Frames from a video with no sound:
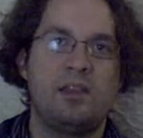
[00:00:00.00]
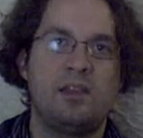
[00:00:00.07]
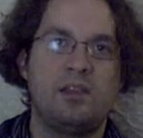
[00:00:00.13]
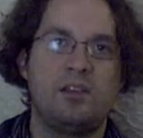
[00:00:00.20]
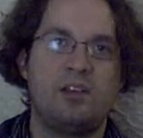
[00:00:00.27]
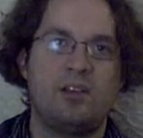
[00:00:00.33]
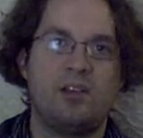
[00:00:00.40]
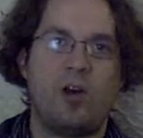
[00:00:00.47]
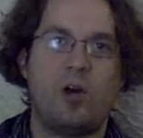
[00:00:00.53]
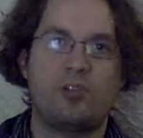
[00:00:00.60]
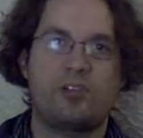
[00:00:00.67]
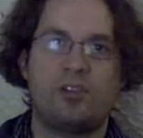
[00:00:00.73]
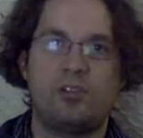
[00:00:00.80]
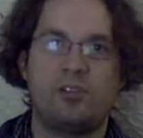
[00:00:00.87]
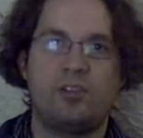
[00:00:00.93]
to
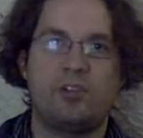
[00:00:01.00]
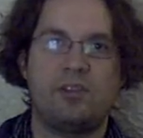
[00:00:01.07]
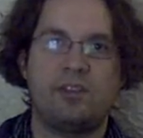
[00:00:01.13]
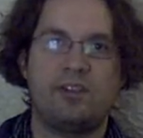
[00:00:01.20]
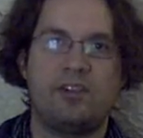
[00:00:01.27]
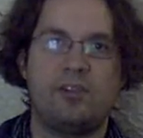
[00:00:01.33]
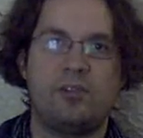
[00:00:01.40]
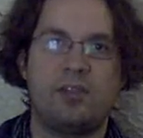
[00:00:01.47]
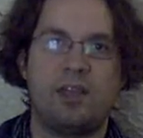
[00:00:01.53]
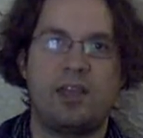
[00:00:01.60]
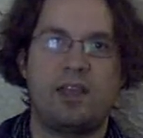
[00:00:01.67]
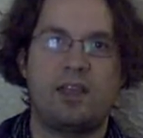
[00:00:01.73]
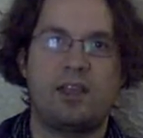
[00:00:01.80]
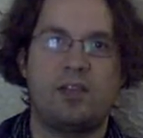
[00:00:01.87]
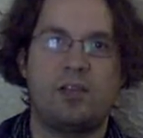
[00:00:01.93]
also do this new
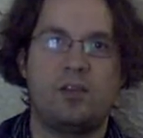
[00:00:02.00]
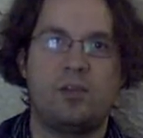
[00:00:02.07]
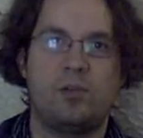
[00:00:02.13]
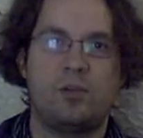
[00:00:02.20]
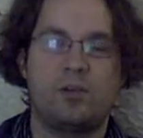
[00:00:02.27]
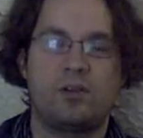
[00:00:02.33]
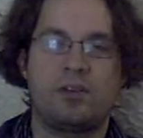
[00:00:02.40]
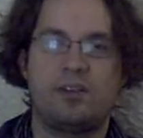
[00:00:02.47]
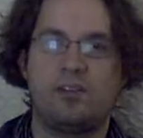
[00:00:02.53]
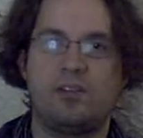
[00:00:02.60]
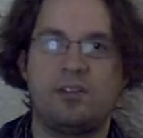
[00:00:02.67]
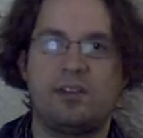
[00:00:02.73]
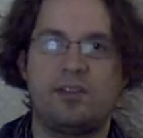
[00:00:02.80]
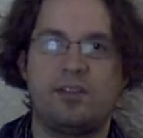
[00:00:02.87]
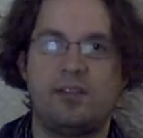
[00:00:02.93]
thing, or to do
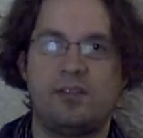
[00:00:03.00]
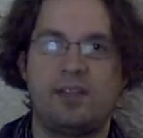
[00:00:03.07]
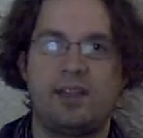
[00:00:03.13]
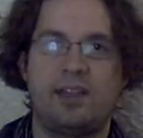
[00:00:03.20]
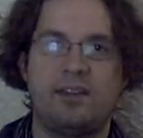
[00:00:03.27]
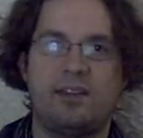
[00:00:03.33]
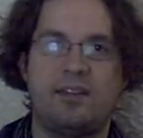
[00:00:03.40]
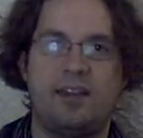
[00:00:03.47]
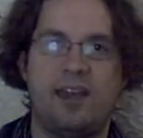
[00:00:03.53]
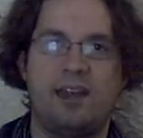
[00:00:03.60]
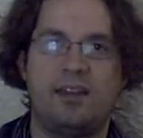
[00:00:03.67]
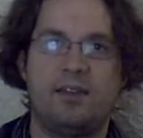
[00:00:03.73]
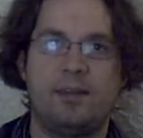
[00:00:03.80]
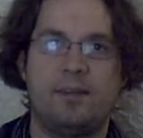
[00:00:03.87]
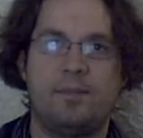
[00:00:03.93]
this new thing
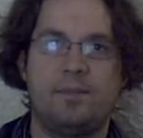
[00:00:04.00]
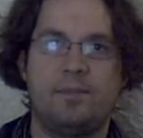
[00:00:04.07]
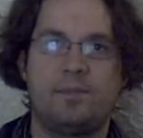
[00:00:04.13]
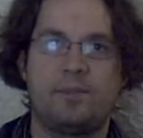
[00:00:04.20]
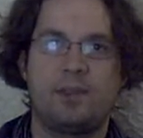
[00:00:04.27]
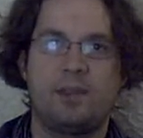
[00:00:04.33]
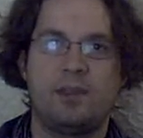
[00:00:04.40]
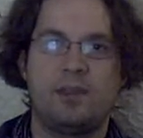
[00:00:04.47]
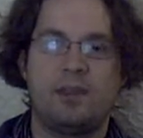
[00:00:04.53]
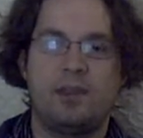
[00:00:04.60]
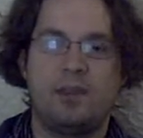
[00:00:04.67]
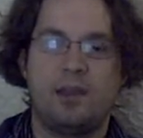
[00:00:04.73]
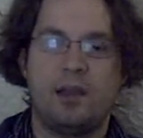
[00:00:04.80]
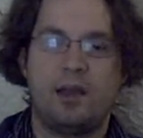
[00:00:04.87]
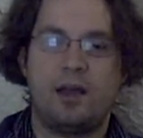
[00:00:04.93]
instead.
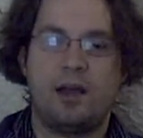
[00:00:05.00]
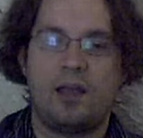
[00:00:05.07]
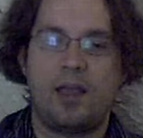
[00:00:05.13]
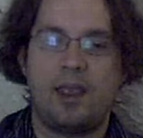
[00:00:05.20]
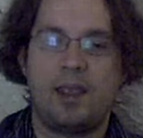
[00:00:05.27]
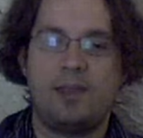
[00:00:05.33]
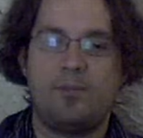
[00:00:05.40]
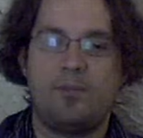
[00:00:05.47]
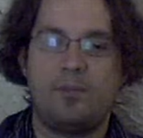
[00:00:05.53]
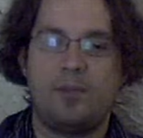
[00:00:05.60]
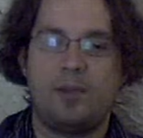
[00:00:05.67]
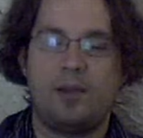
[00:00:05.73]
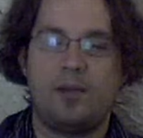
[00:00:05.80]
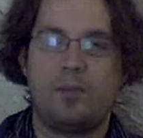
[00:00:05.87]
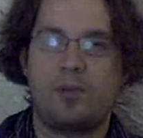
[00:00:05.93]
Uh, a,
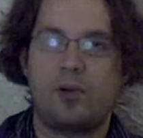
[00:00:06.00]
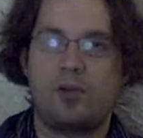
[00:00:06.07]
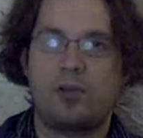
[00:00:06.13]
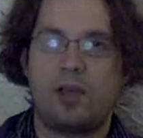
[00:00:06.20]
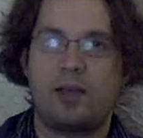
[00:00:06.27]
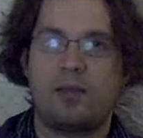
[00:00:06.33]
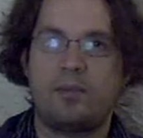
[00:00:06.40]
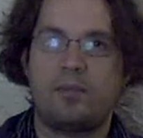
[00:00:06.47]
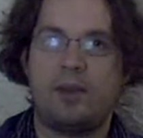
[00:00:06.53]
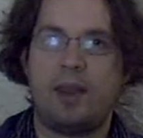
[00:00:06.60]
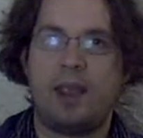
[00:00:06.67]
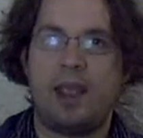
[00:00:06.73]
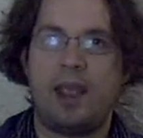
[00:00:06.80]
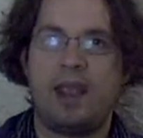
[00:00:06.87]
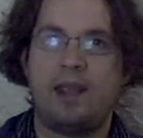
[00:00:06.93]
pro uh,
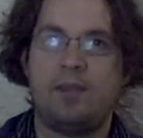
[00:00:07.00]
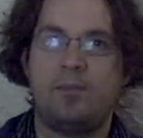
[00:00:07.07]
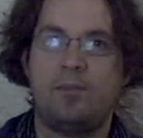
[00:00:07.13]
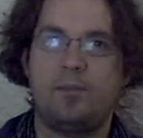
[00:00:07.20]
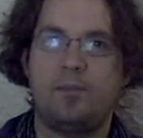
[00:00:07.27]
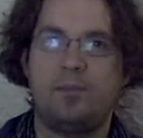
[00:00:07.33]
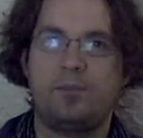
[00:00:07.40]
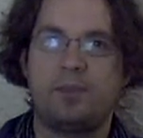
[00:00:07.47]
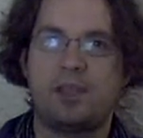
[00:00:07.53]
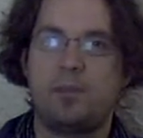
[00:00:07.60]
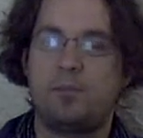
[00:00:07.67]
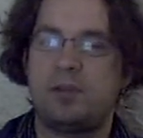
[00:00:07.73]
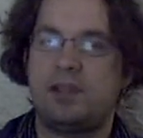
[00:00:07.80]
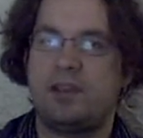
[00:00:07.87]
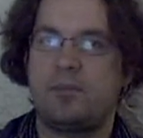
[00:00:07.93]
a
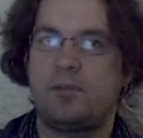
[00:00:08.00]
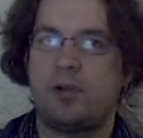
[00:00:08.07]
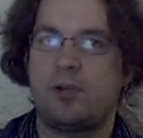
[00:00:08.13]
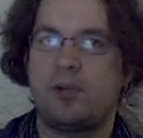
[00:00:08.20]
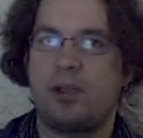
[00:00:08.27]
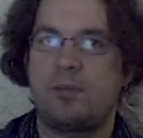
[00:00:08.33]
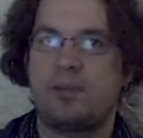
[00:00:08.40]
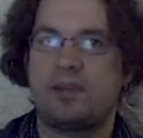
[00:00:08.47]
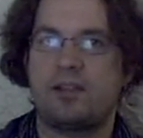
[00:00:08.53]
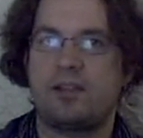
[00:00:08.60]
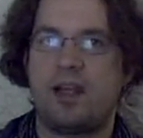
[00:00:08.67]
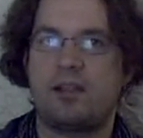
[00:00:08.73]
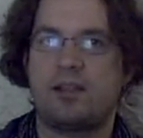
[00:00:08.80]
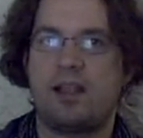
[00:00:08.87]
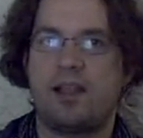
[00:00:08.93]
completed program is a
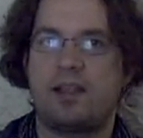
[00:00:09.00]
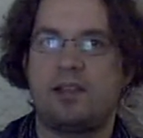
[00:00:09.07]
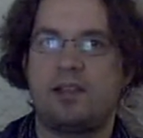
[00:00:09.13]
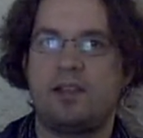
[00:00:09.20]
lot like